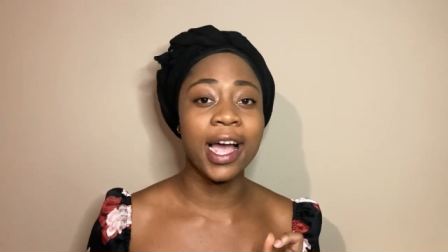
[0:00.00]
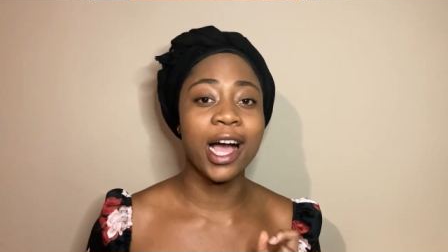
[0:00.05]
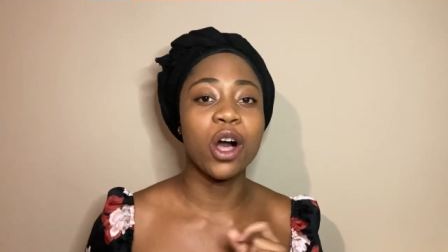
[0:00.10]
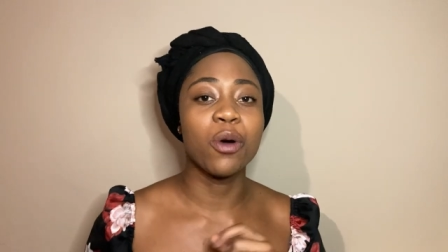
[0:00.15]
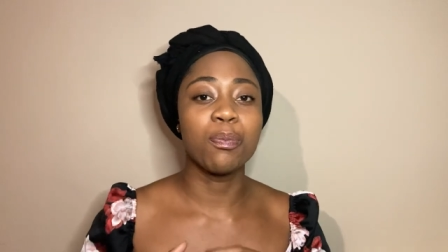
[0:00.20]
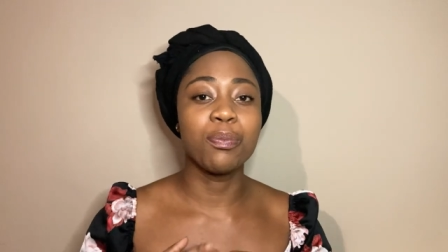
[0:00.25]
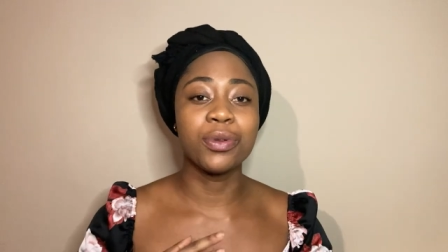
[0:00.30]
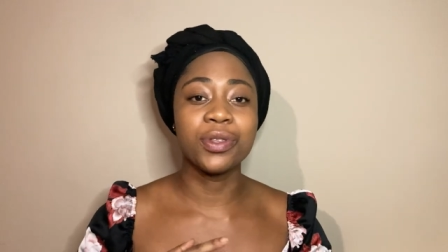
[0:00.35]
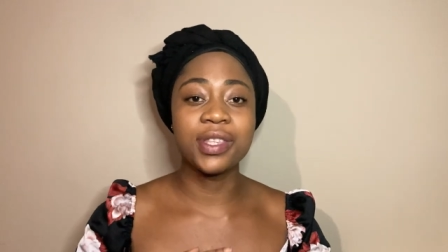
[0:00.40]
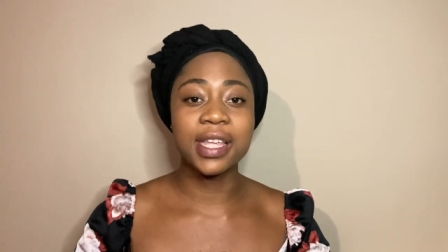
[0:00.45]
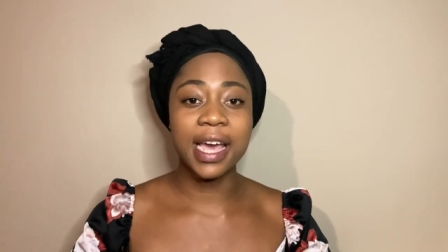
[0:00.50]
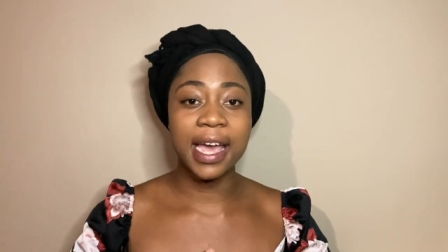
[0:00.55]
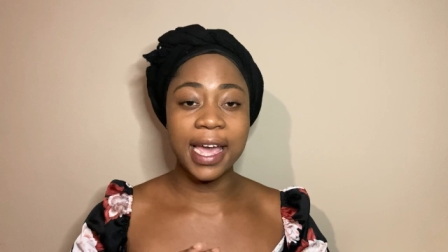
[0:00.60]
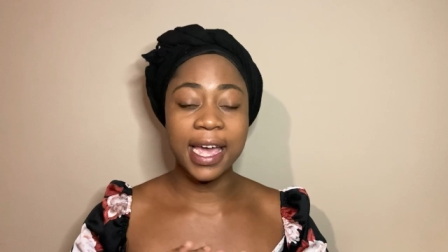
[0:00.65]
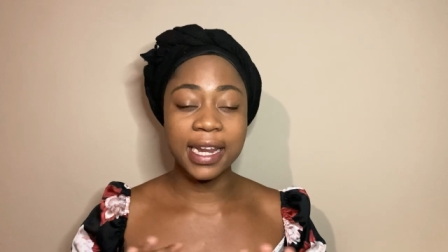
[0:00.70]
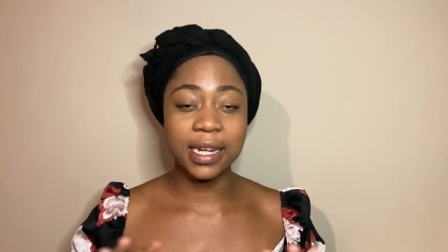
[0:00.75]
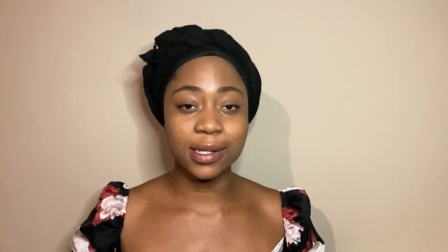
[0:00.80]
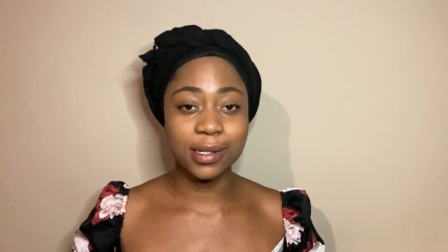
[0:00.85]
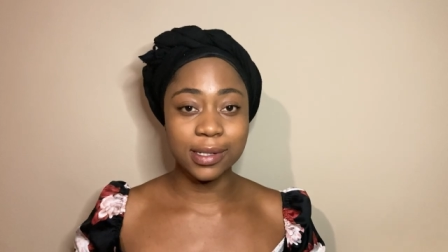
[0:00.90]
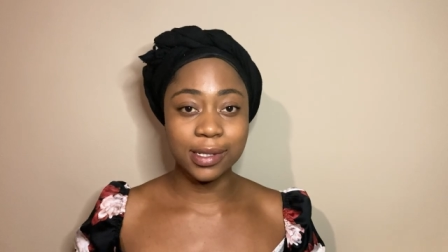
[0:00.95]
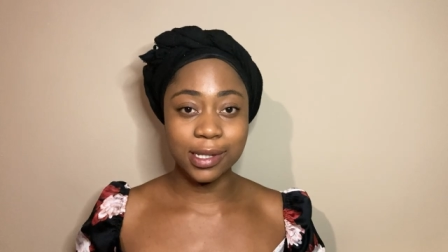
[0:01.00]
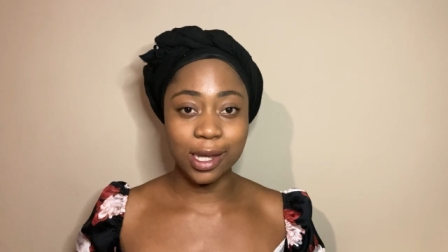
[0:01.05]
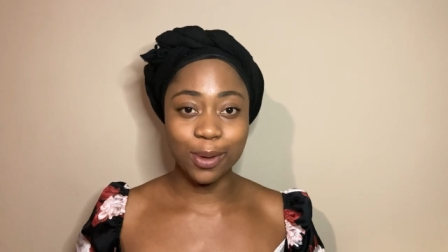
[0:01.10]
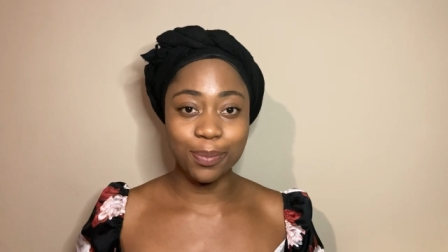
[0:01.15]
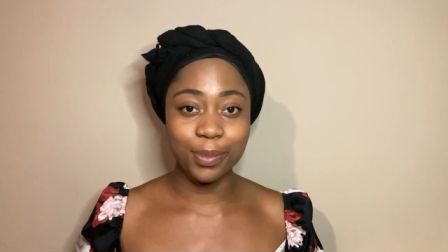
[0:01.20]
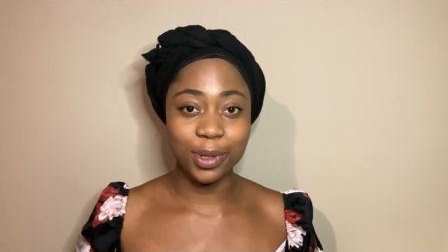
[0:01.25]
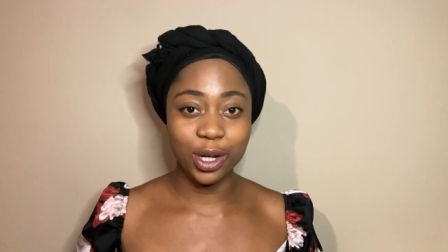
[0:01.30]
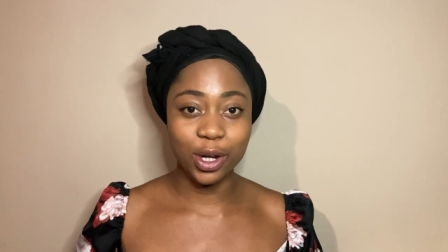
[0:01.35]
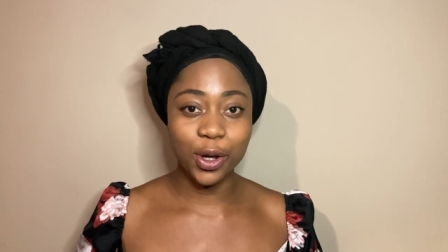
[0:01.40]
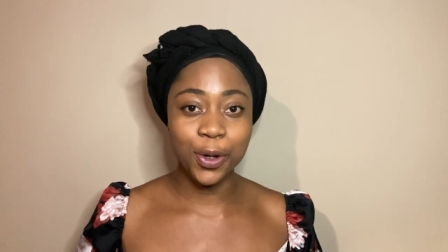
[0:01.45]
I'll put their handles down
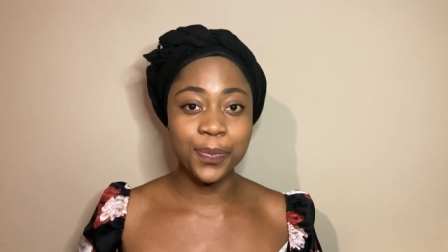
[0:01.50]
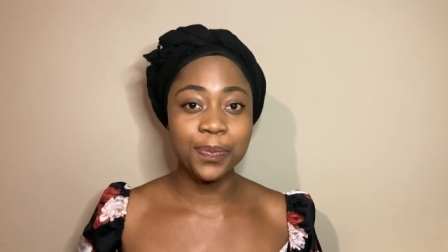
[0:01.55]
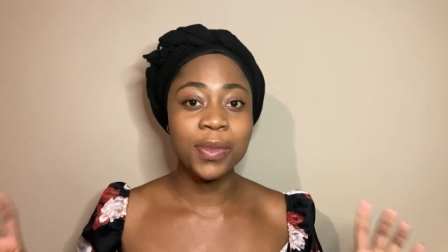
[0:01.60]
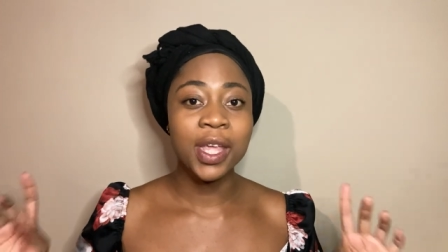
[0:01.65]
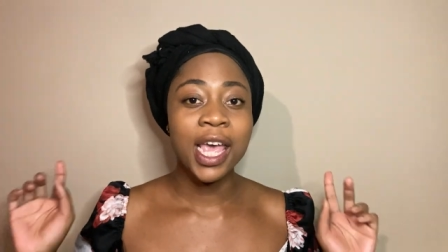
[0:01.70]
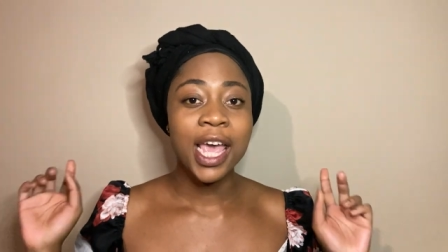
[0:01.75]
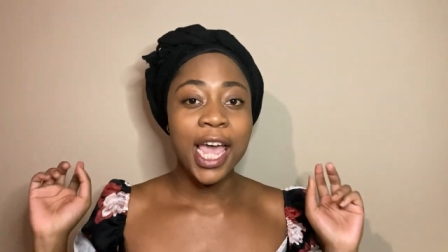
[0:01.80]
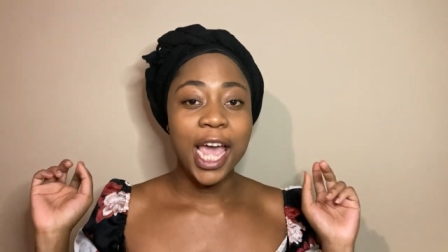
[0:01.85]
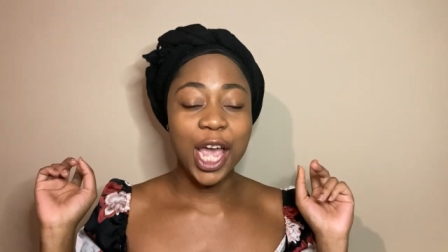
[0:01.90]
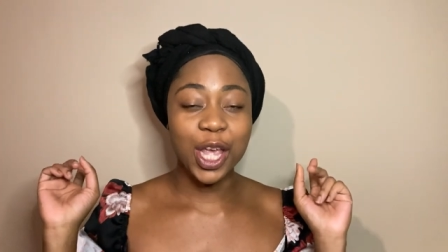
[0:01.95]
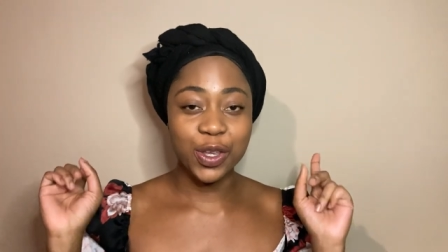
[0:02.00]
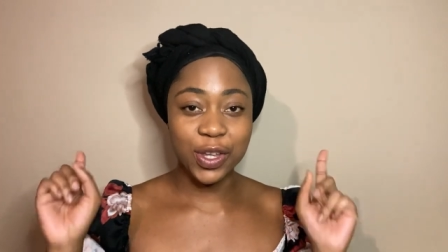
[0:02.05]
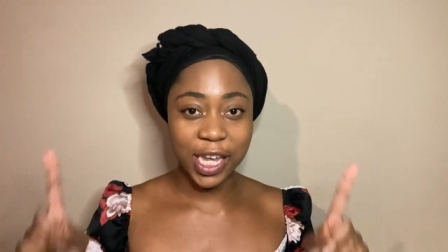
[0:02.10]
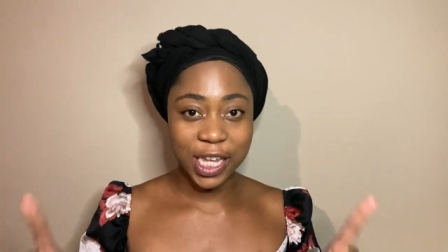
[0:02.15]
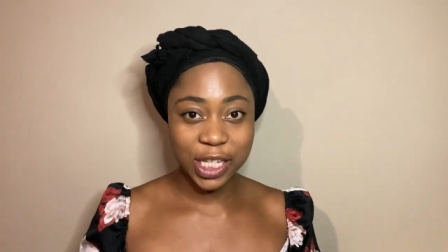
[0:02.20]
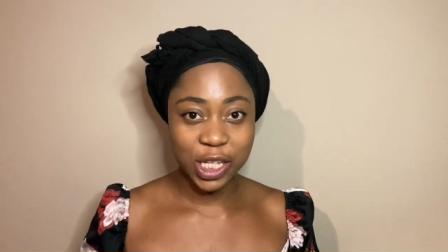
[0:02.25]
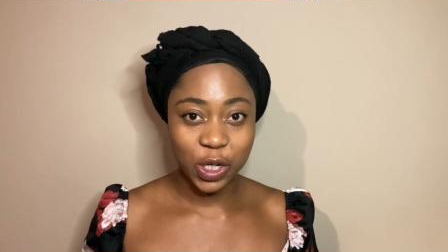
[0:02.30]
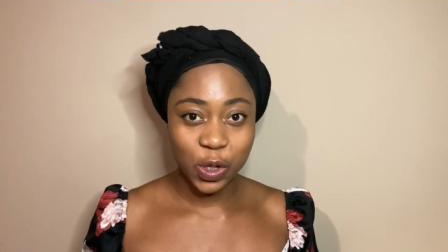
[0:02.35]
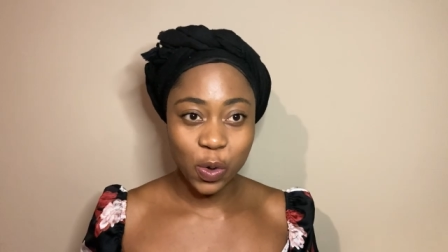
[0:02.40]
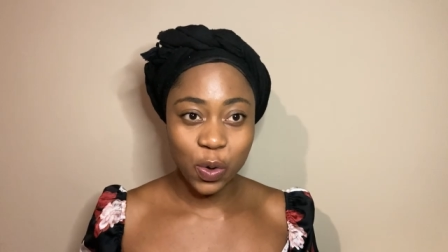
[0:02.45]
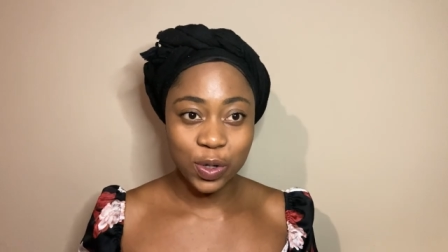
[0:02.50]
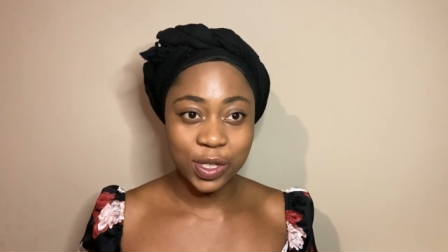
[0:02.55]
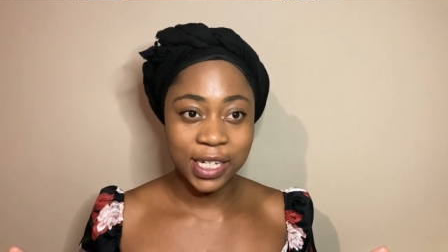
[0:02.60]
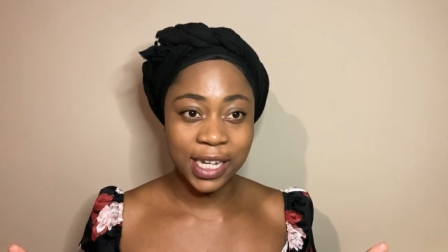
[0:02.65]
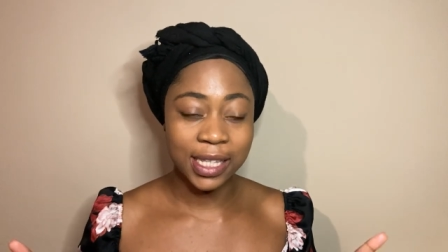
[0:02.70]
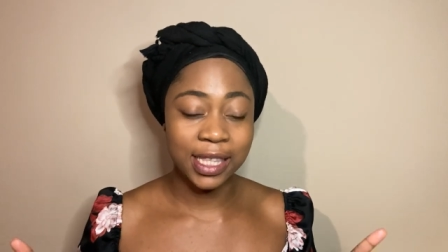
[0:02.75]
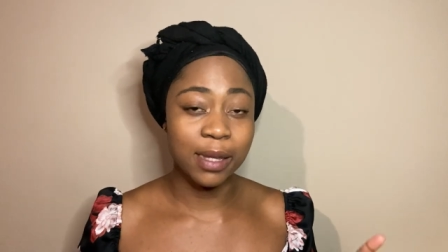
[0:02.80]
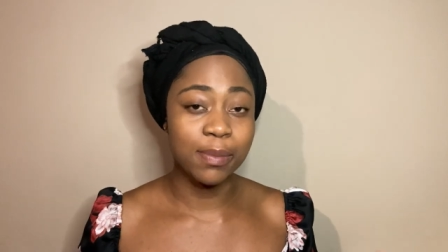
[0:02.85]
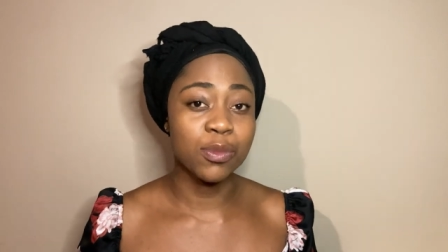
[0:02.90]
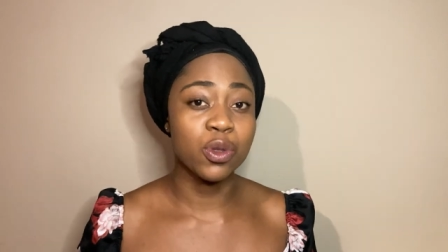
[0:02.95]
below and you guys can
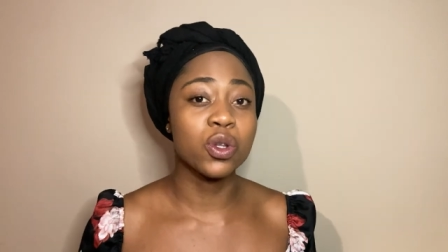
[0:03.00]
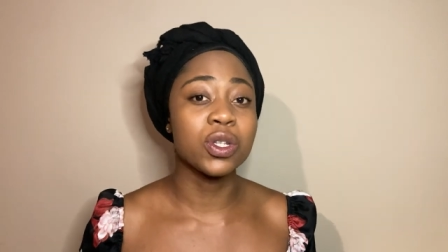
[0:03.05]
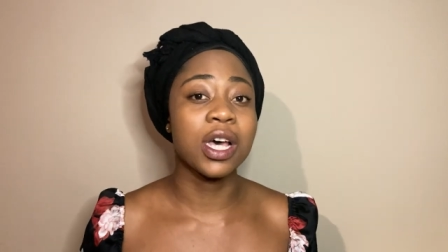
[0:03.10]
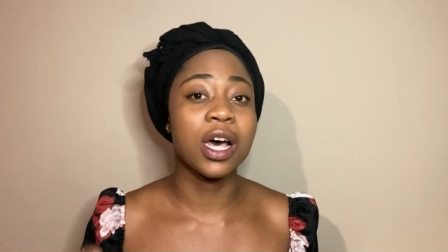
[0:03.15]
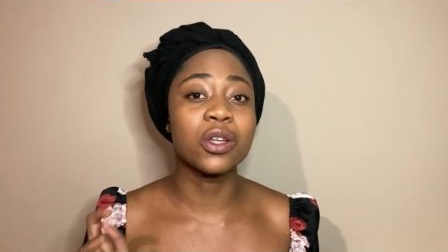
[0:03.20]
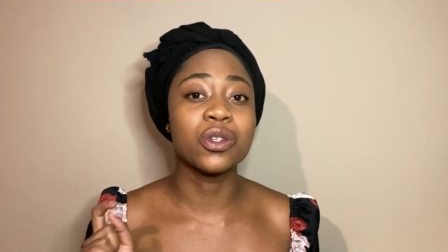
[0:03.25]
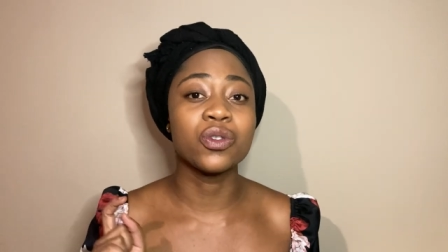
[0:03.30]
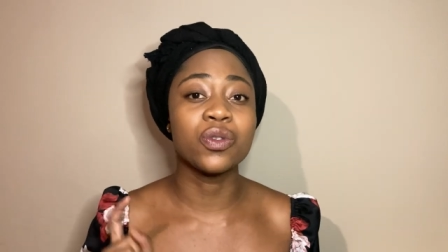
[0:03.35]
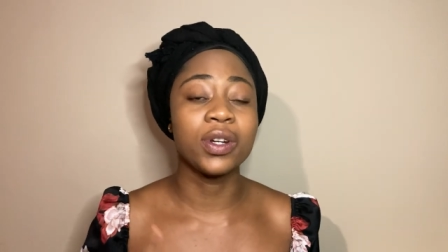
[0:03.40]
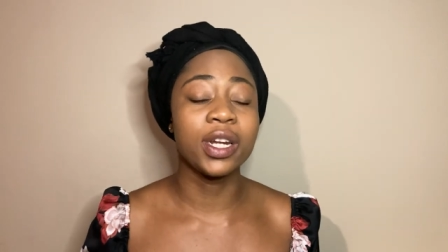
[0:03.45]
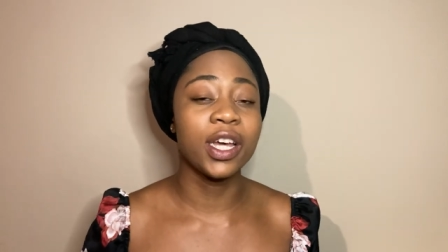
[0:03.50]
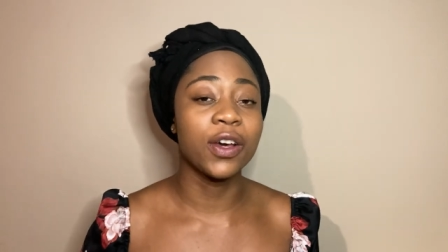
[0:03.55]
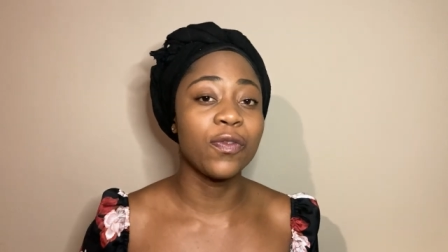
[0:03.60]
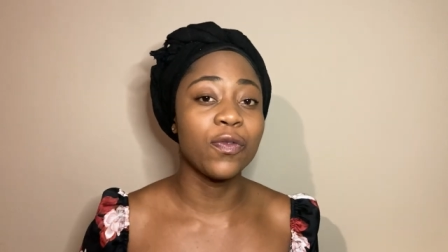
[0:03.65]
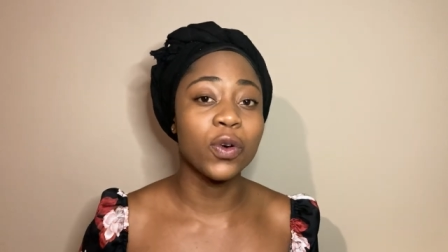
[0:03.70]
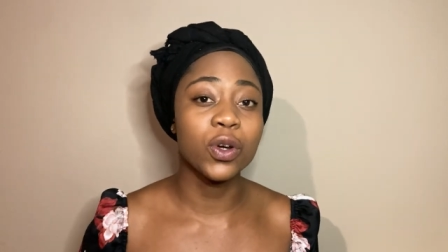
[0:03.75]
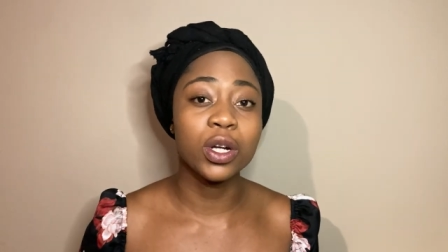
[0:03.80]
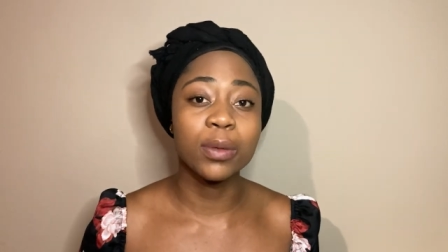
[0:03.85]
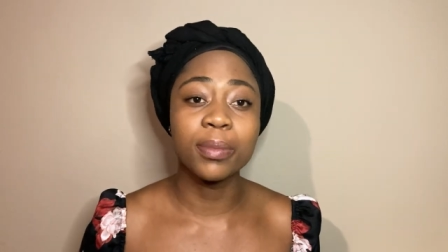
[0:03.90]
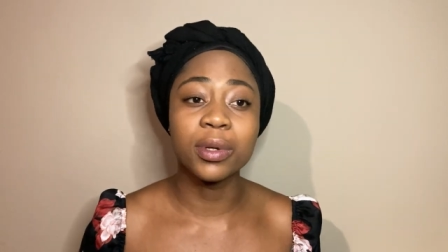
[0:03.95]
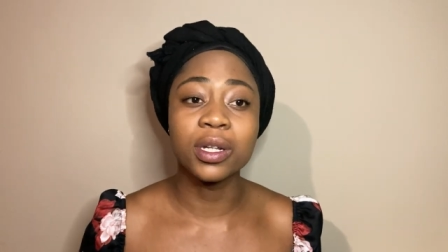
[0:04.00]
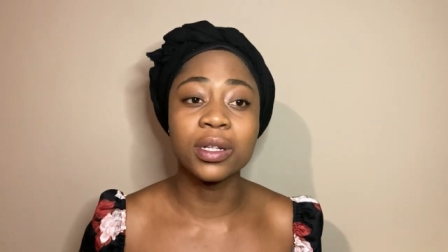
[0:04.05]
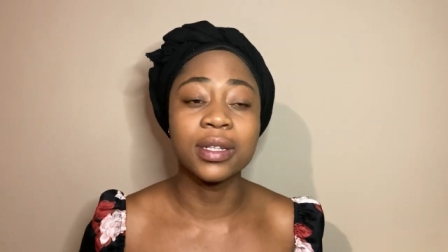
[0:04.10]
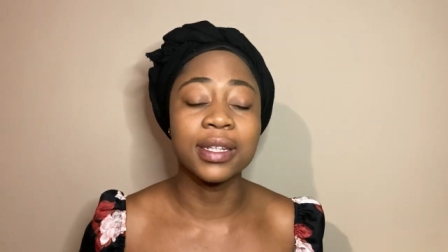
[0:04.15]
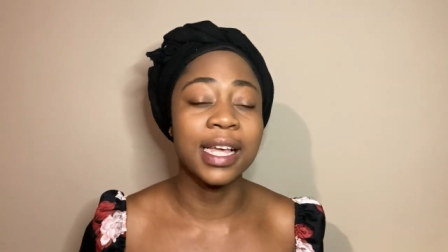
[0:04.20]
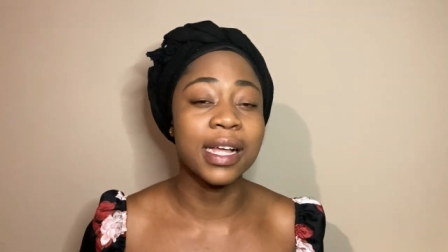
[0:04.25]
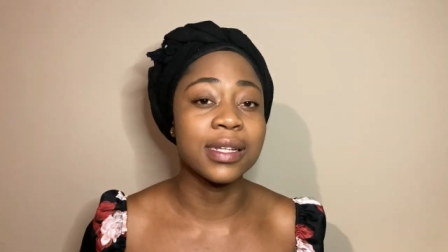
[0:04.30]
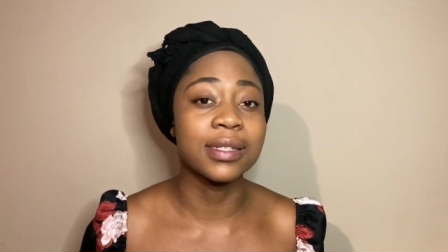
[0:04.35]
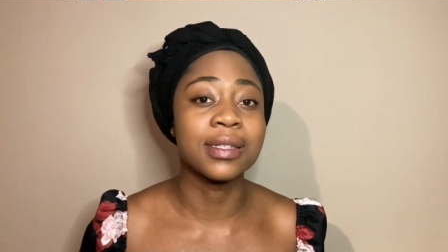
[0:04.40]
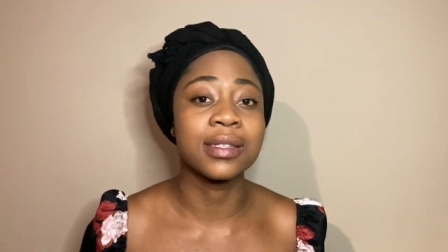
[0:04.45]
contact them. Those are also really affordable
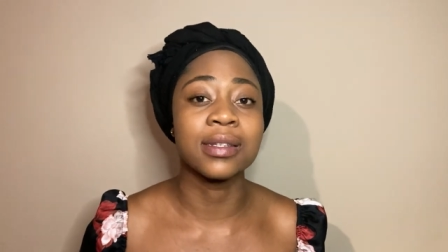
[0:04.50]
nails,